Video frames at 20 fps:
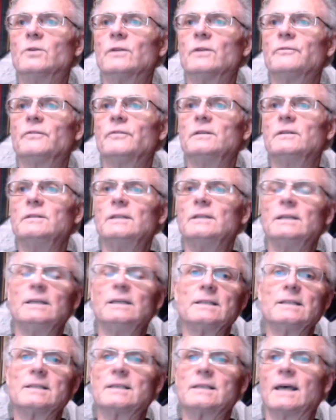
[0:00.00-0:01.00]
griffin,
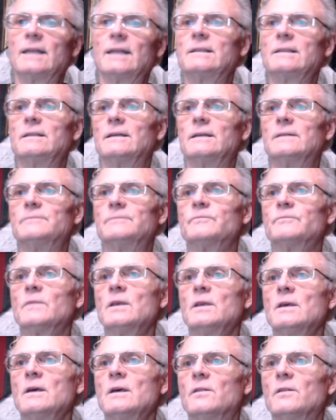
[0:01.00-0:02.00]
hints at
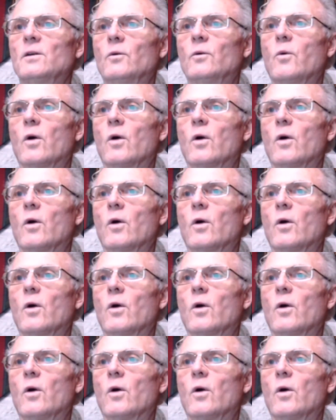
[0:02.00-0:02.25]
the